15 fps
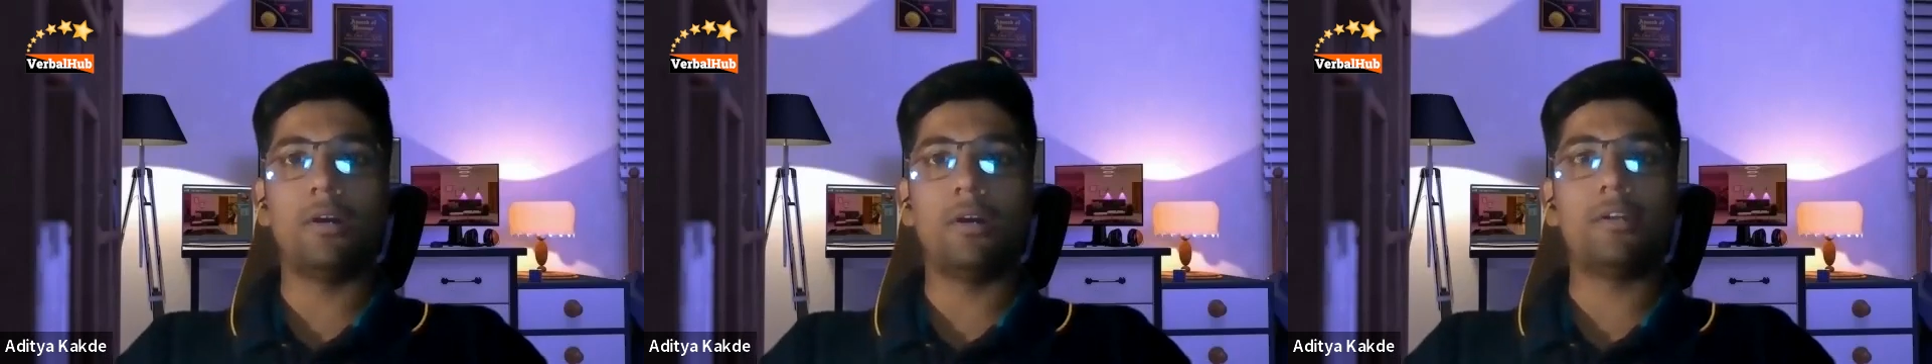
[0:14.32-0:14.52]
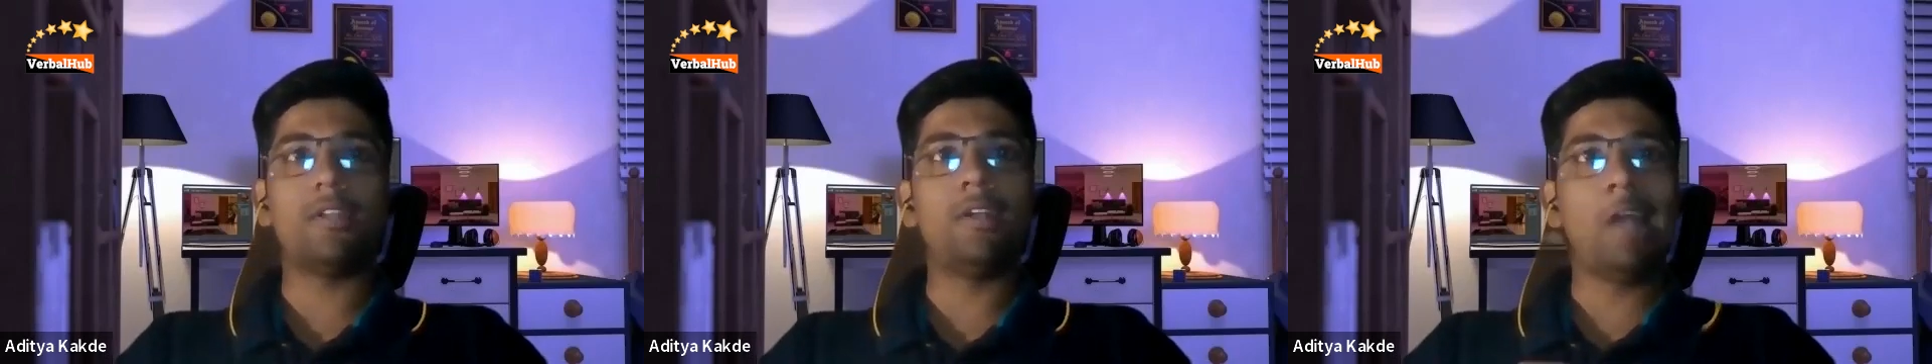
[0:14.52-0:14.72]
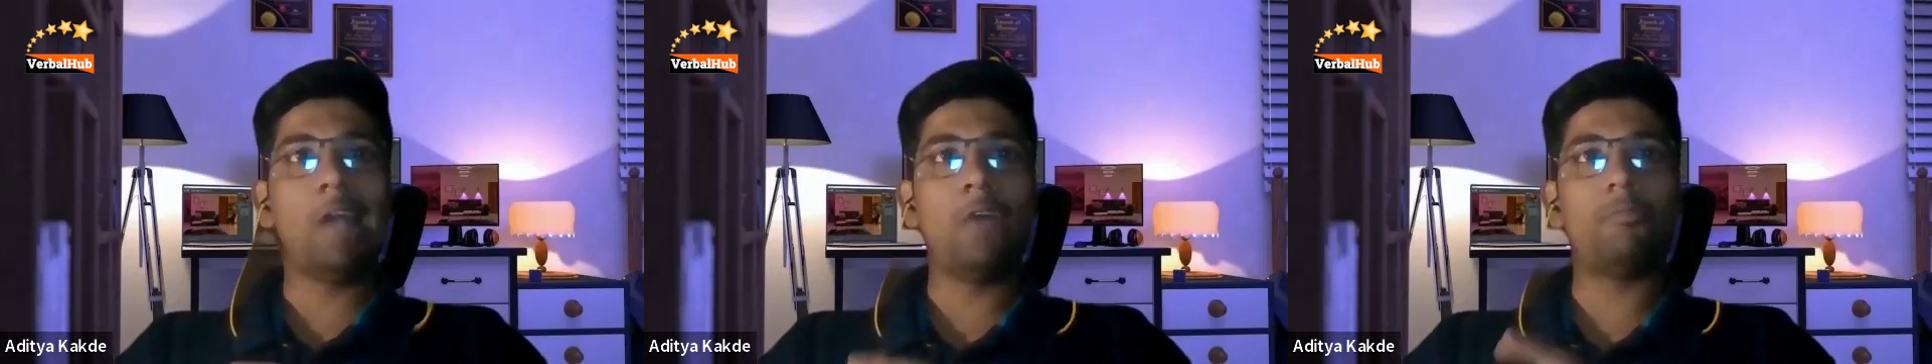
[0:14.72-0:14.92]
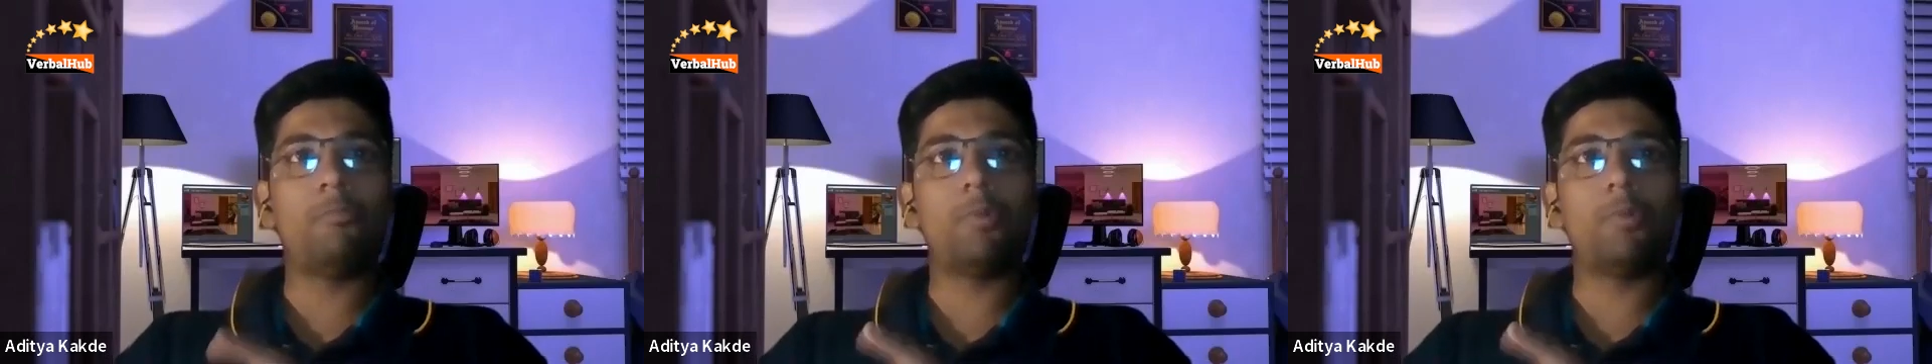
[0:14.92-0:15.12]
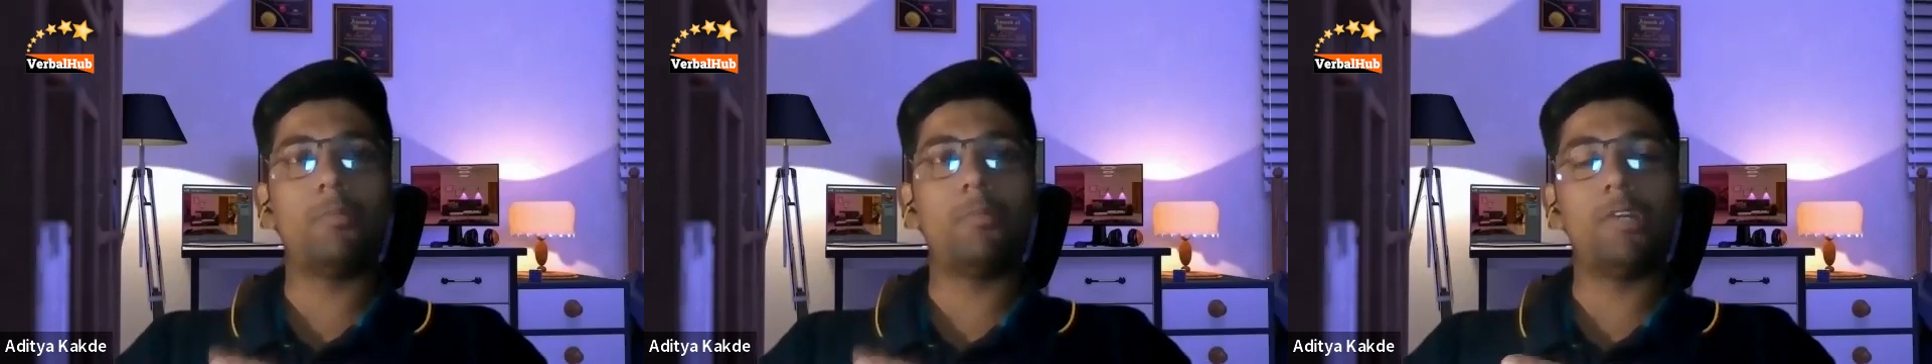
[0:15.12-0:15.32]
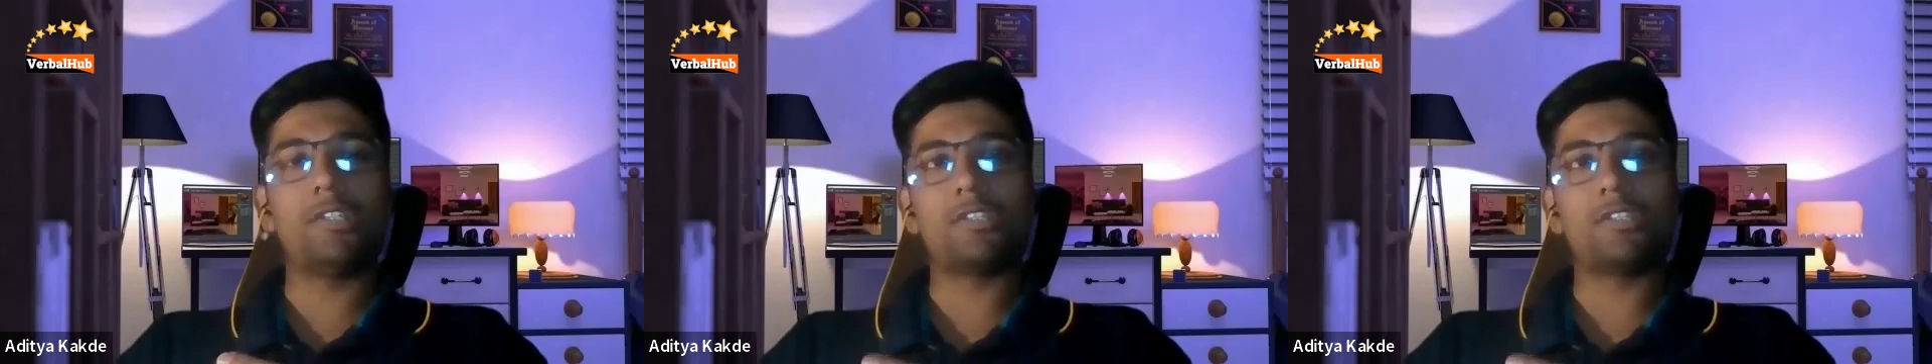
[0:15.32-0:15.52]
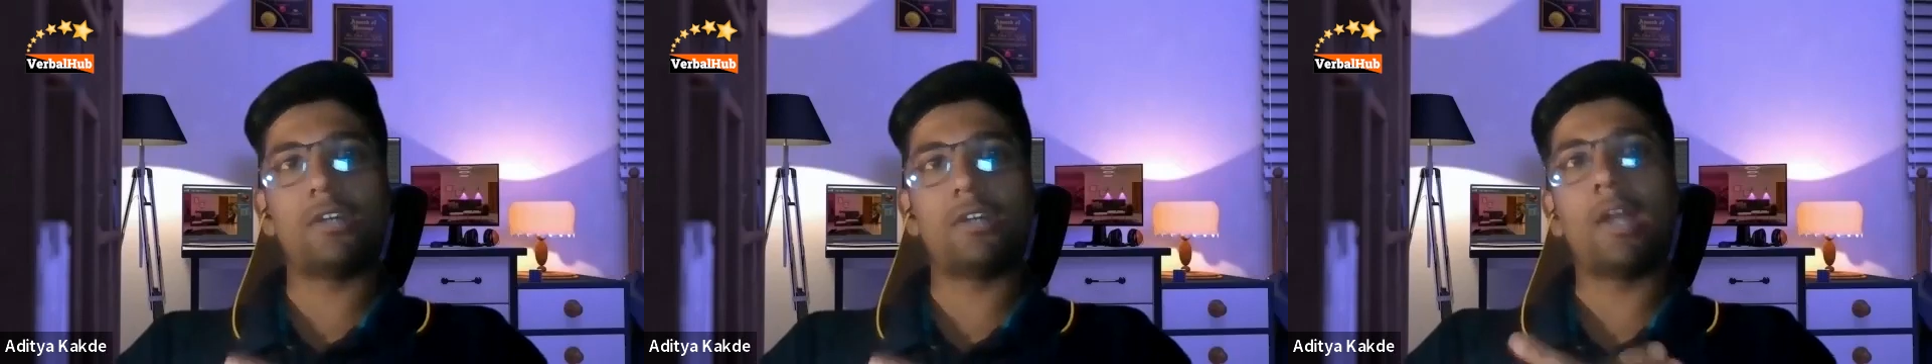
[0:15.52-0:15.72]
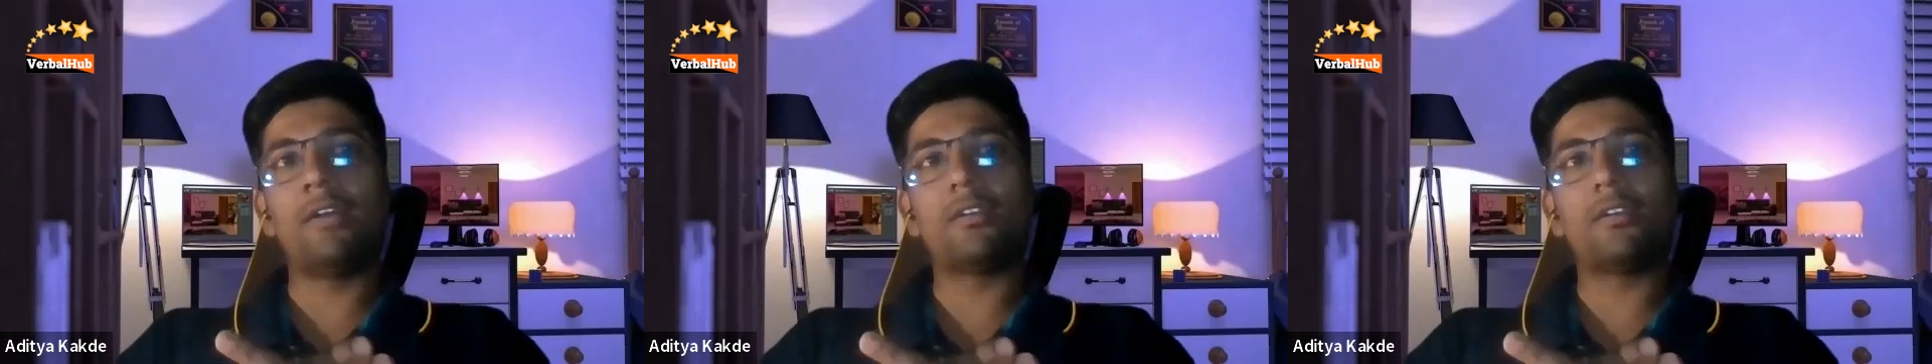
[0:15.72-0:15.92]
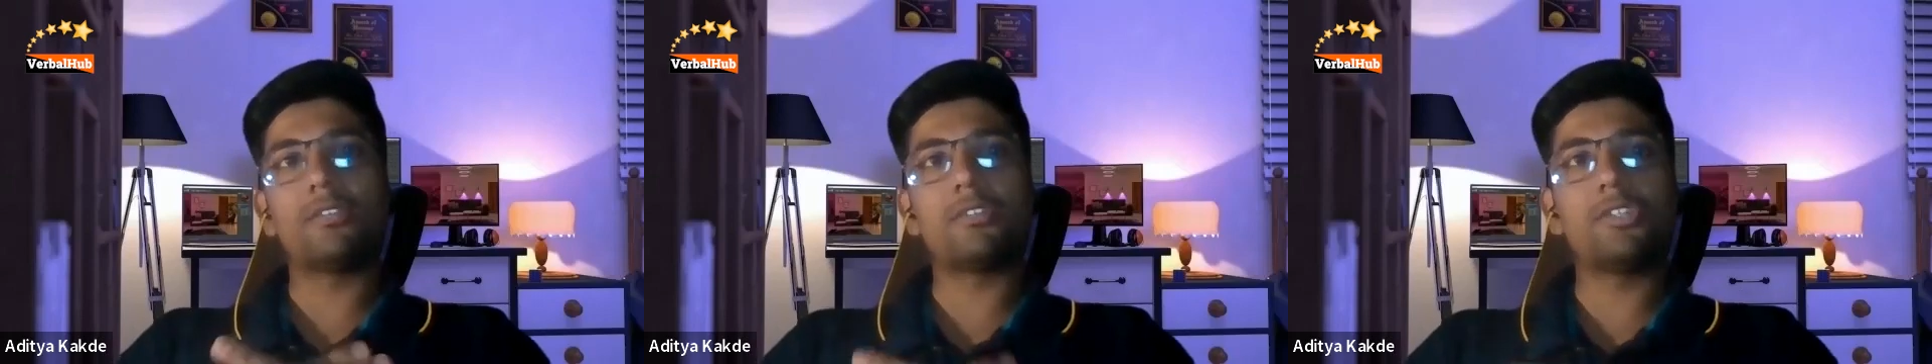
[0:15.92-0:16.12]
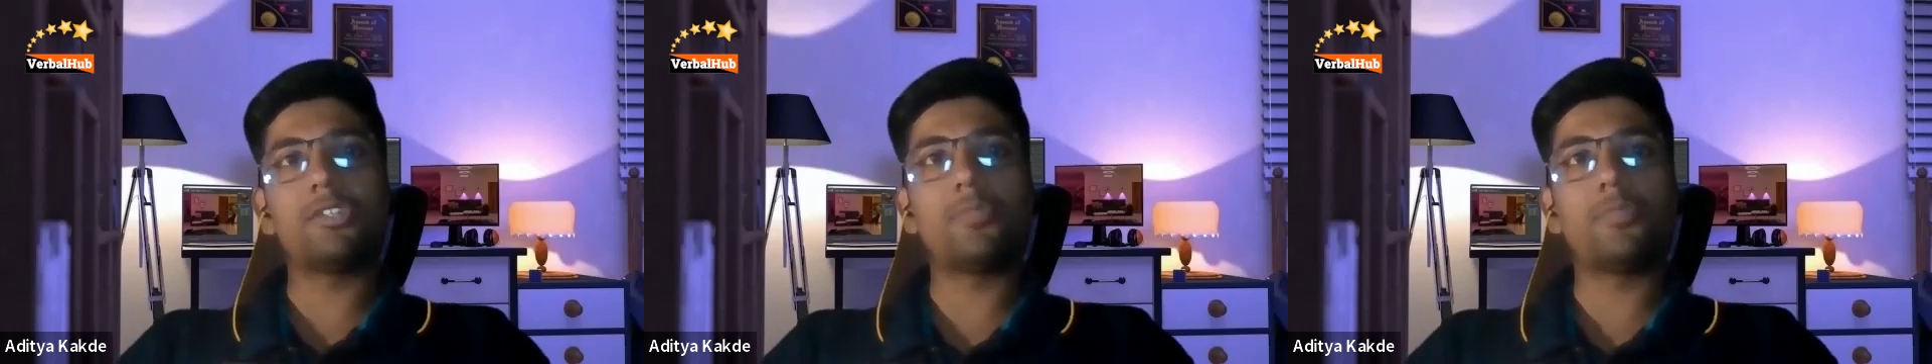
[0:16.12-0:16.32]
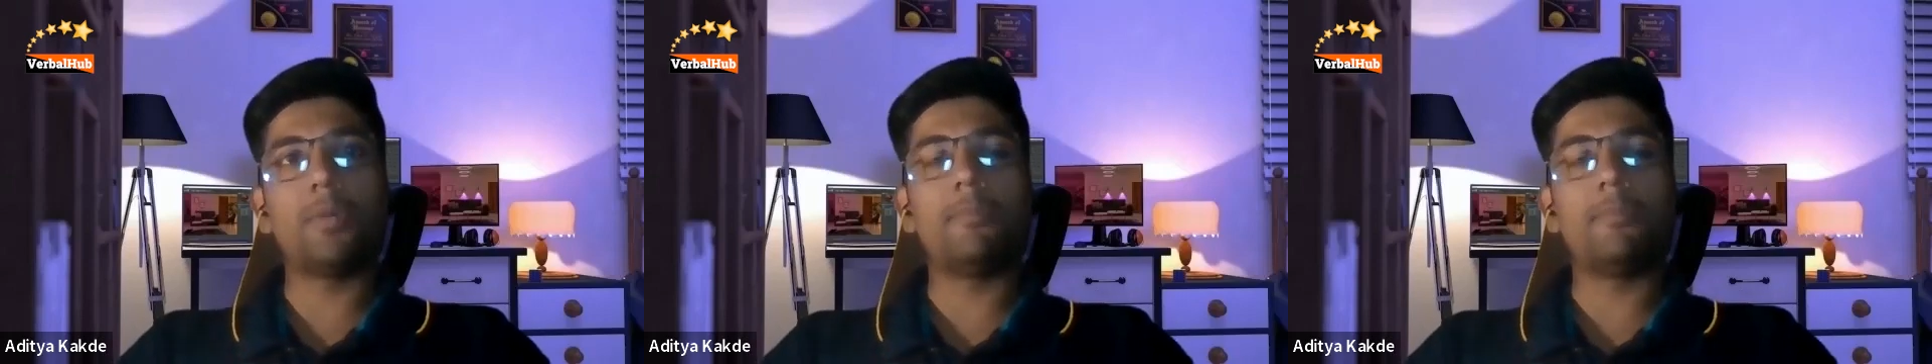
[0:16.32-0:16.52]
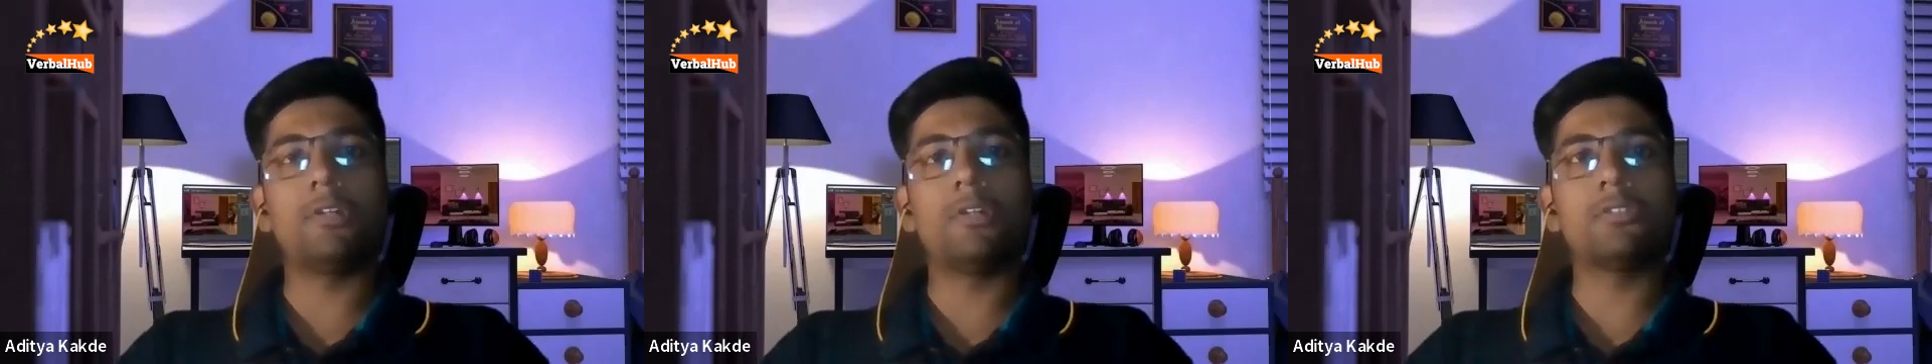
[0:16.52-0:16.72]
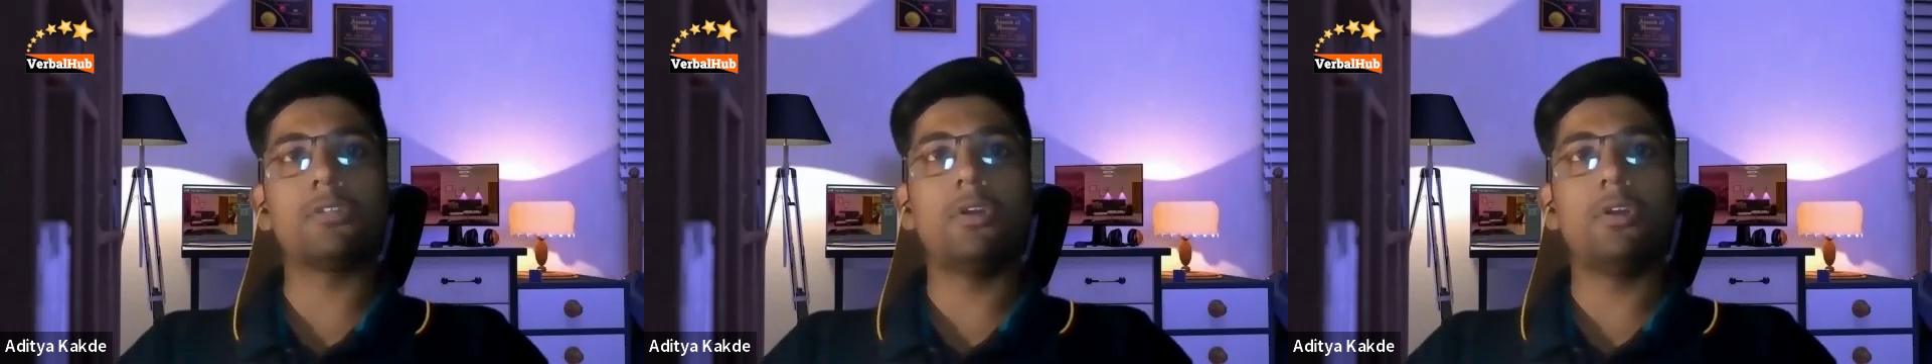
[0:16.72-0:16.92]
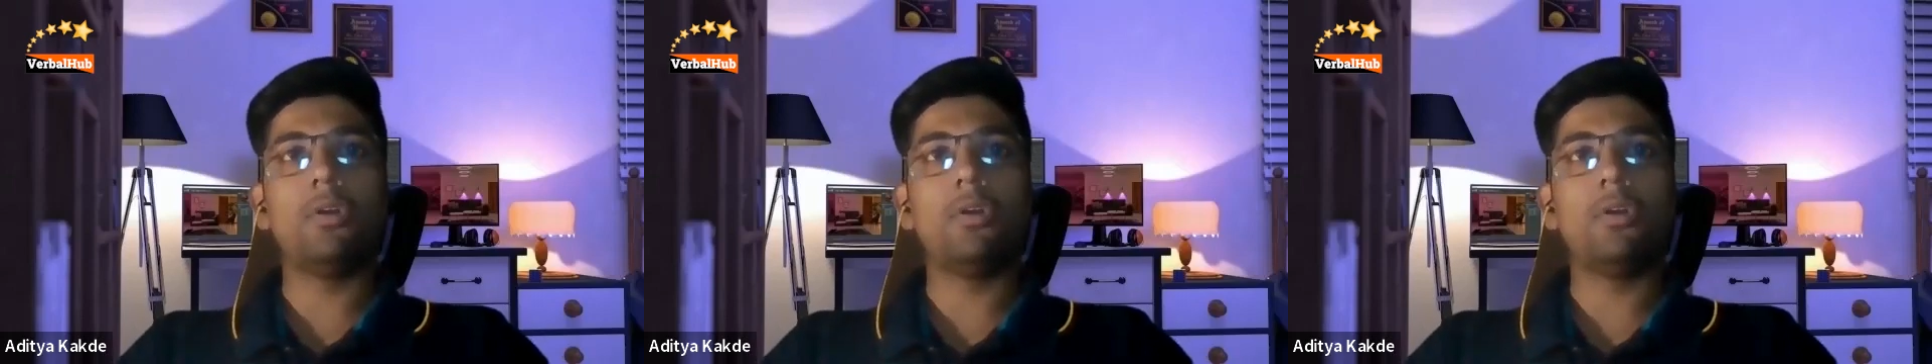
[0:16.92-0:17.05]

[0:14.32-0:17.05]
Till now, I've published 9 research papers.